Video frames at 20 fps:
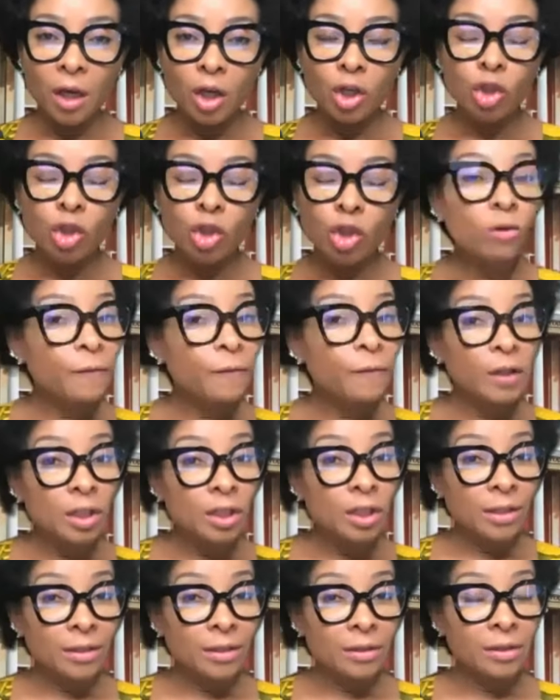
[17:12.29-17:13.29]
New
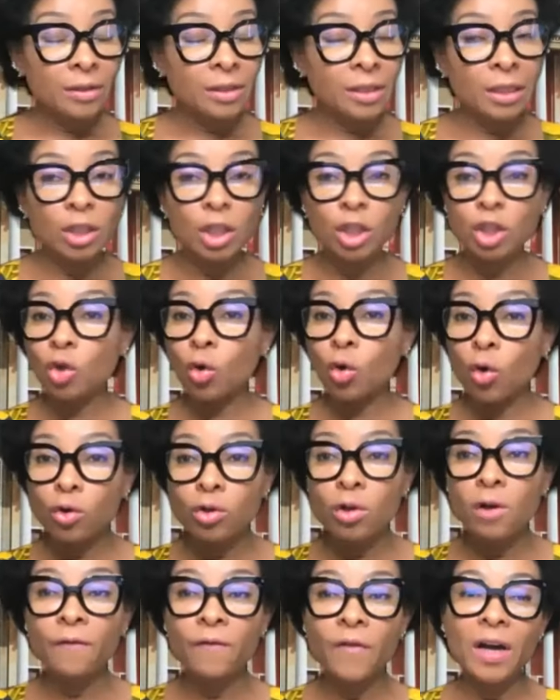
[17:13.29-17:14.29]
features such as
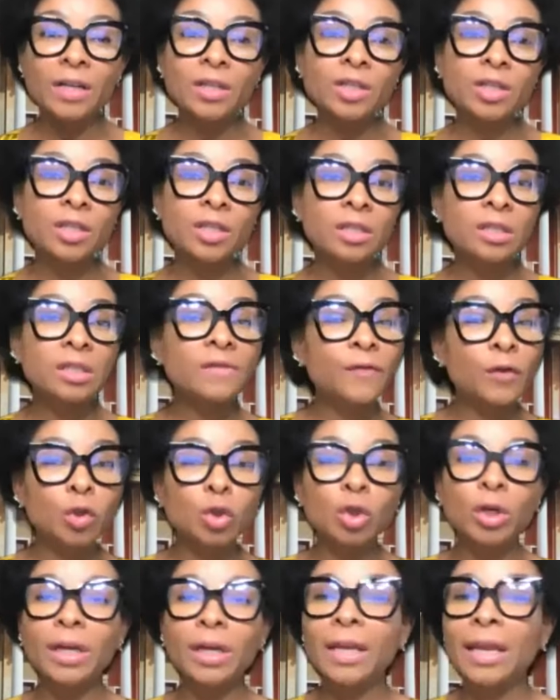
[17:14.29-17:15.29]
audio functions,
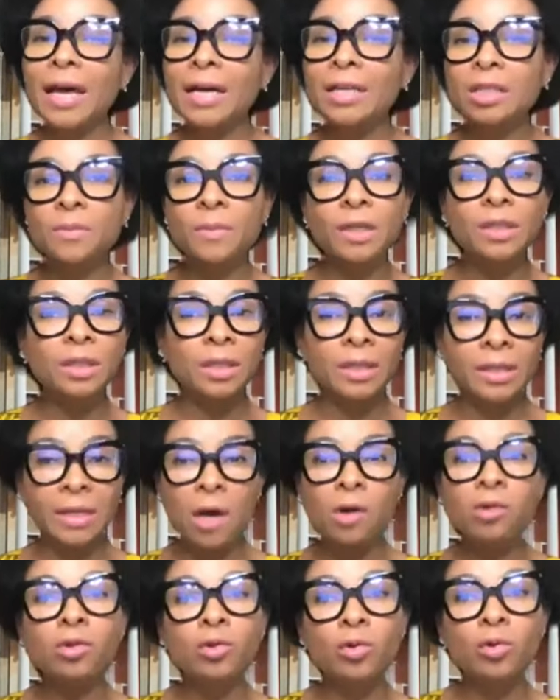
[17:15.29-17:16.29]
photo enlargement, and
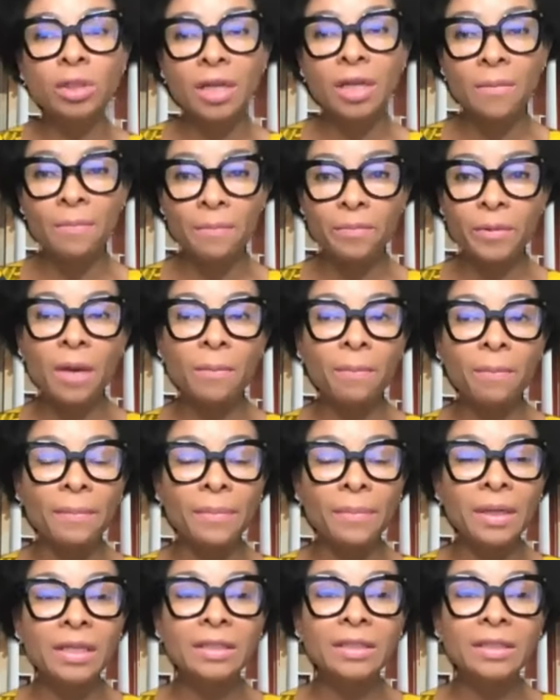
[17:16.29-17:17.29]
download cap
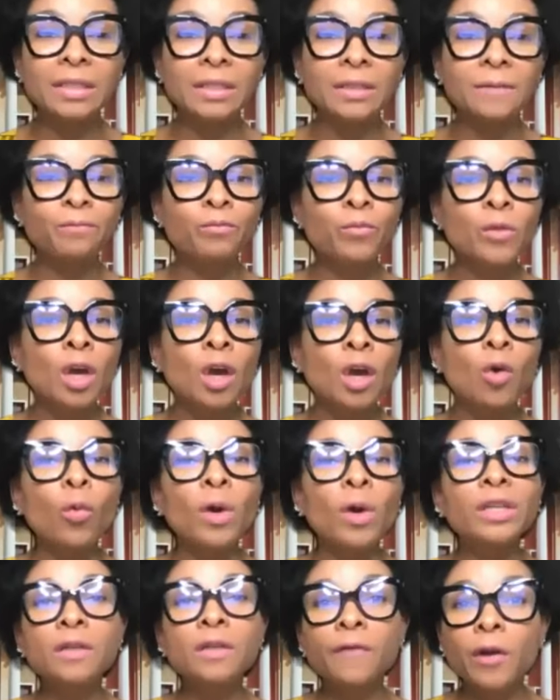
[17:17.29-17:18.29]
capability
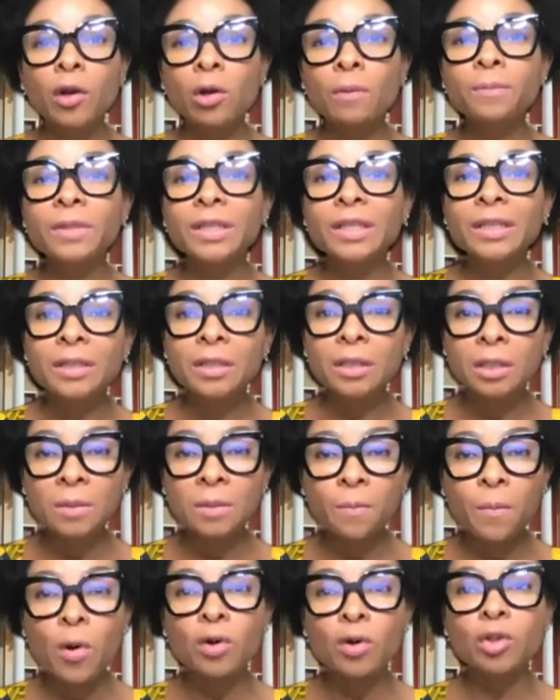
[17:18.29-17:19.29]
were developed in
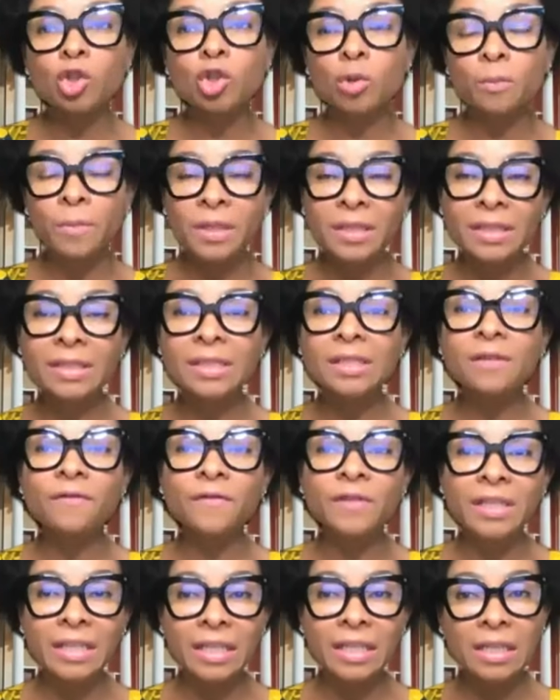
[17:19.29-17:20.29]
response to
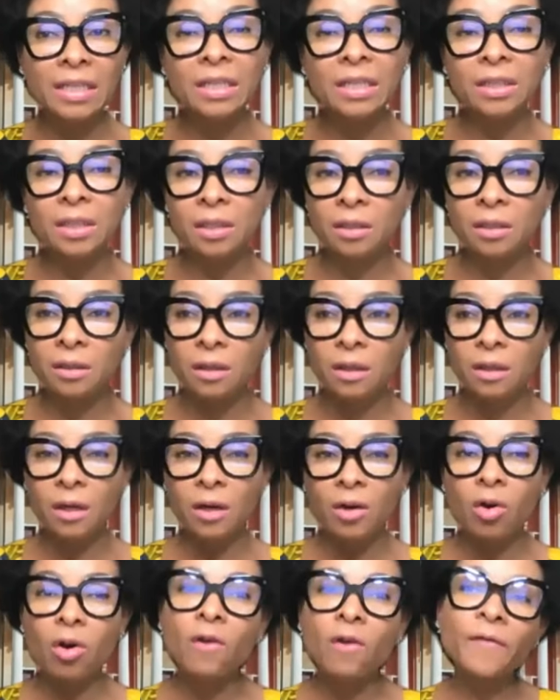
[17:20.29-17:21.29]
perceived needs
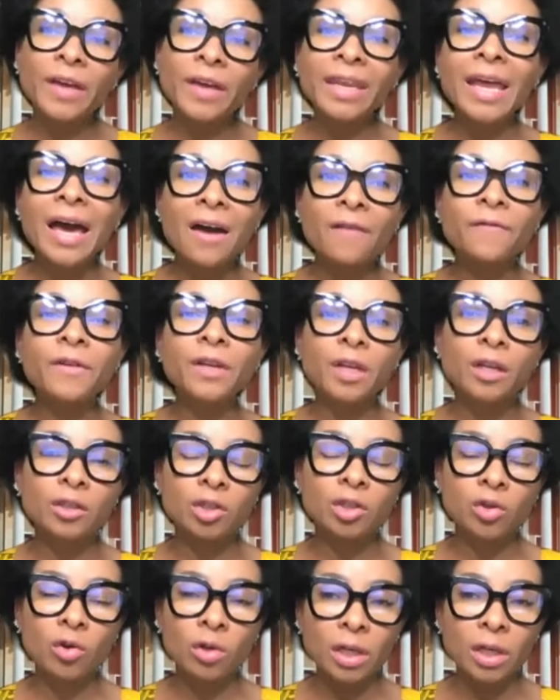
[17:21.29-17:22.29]
of an African
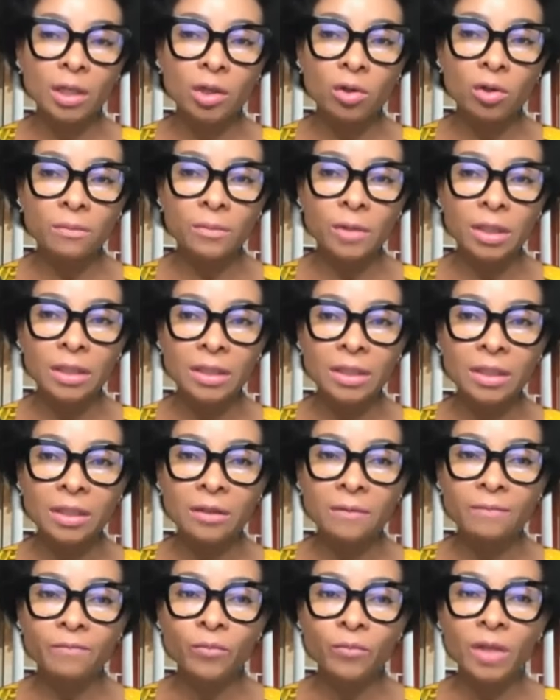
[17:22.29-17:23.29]
scholarly
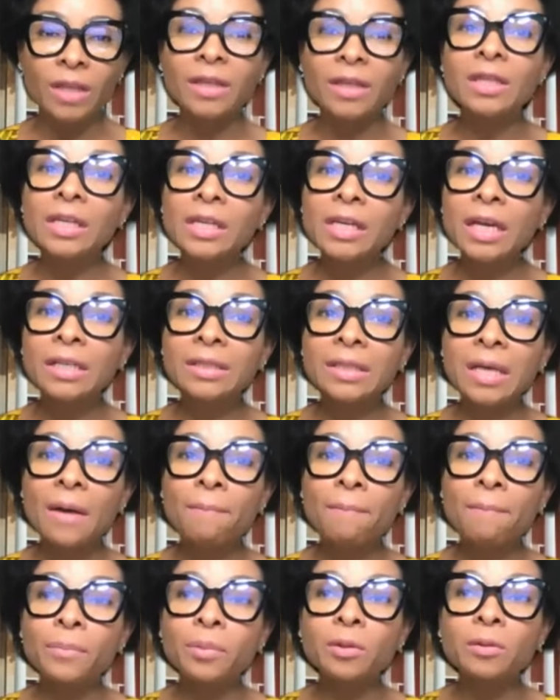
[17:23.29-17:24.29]
community. And three
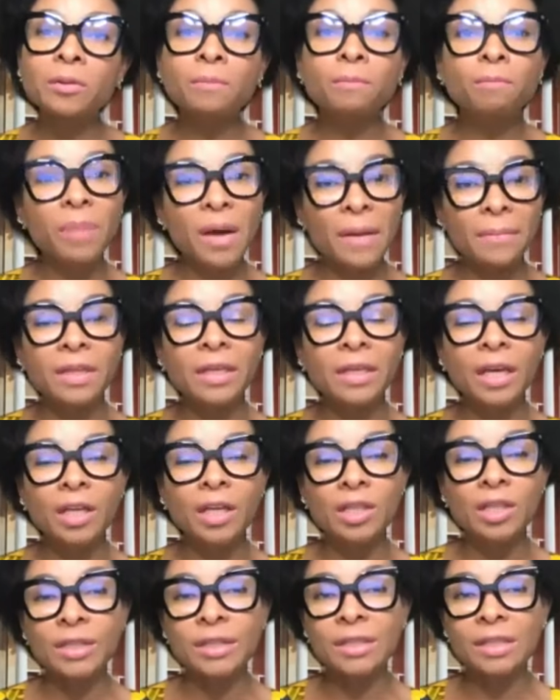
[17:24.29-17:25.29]
example
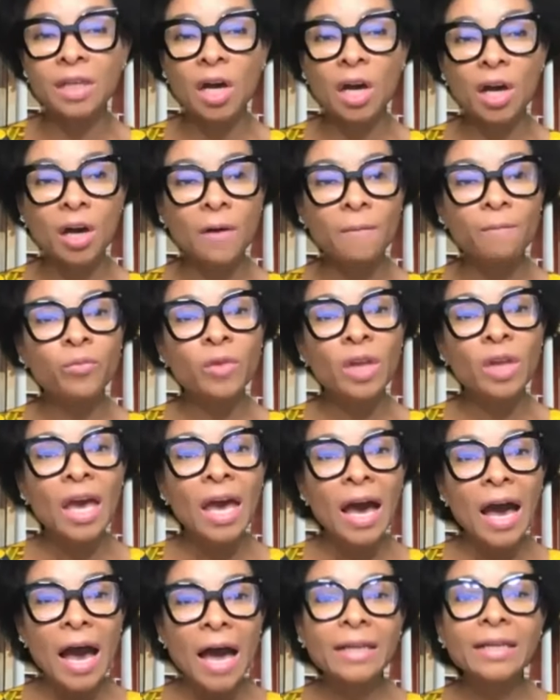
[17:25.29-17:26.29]
publications are
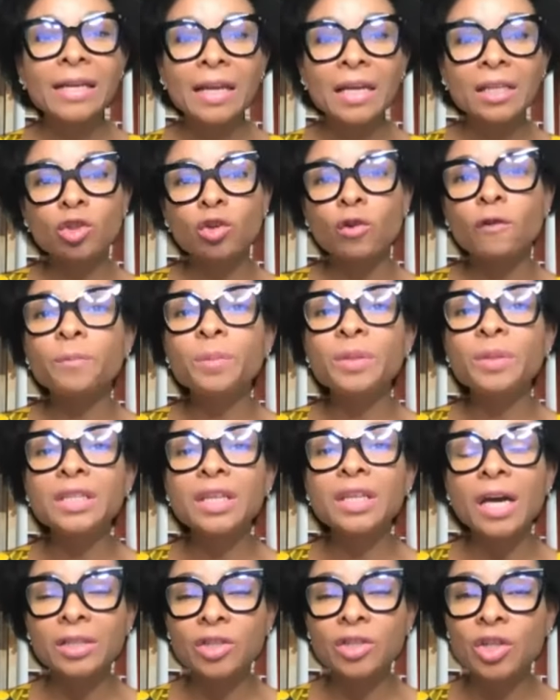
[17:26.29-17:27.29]
Atlas of
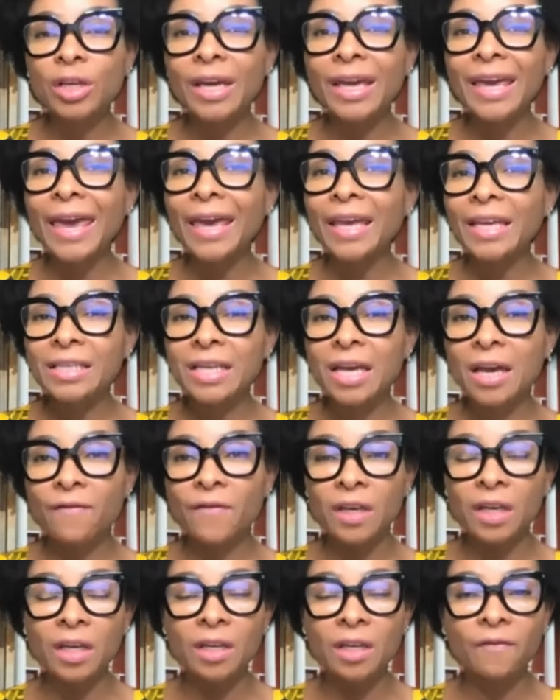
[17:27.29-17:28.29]
Pediatric HIV
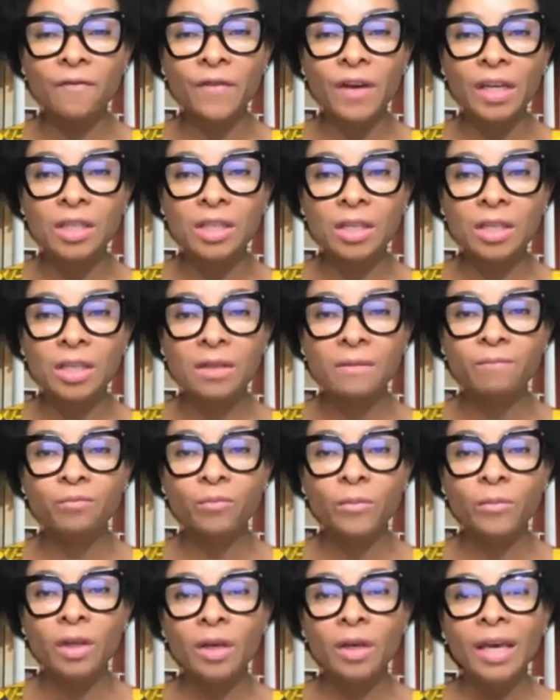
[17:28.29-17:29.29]
Infection,
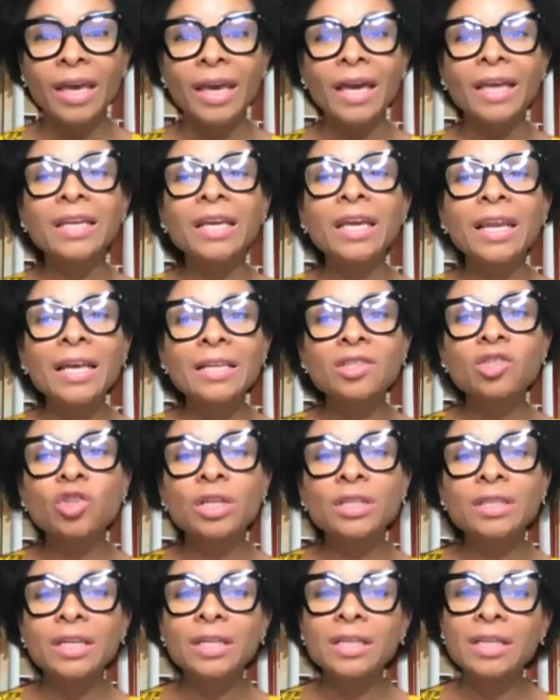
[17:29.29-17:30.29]
an
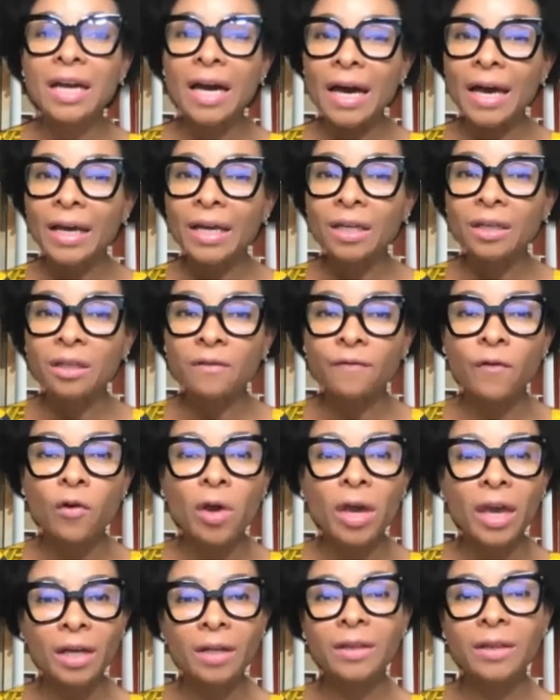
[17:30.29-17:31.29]
illustrated guide for
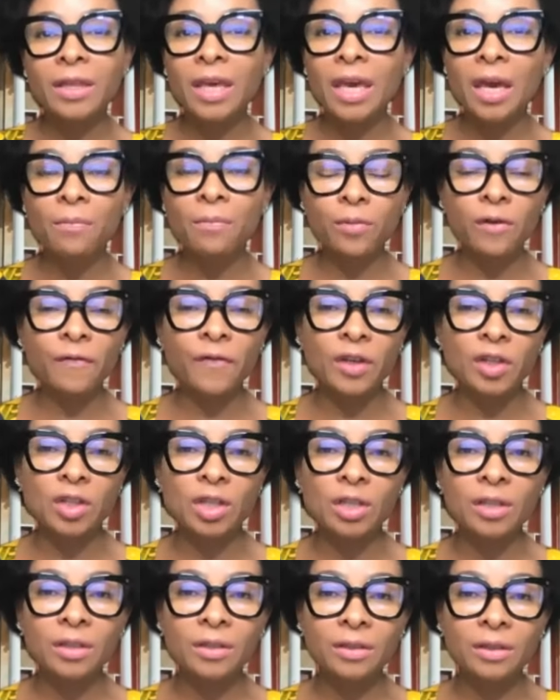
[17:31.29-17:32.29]
healthcare
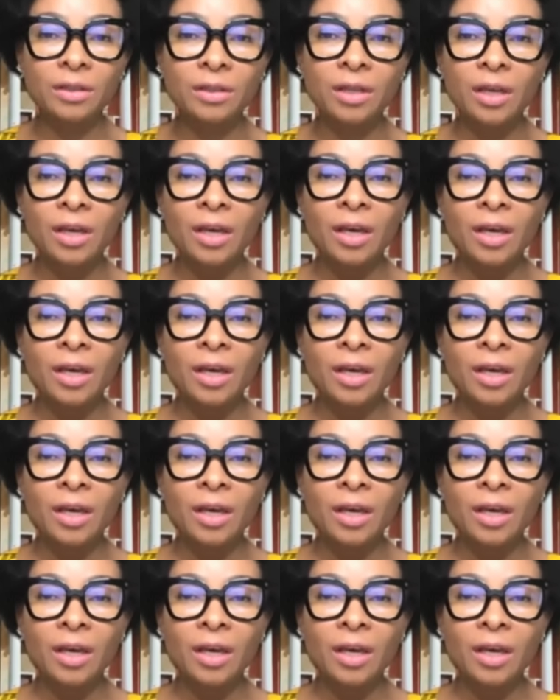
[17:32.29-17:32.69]
professionals.